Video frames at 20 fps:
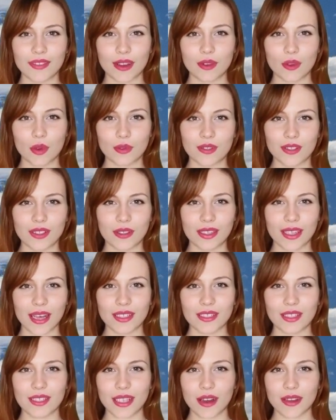They also
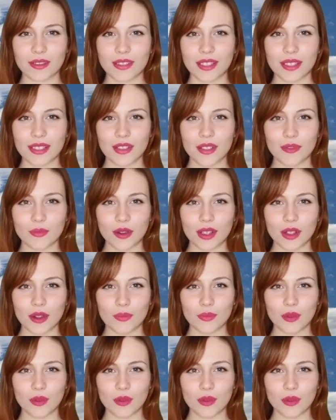get deducted when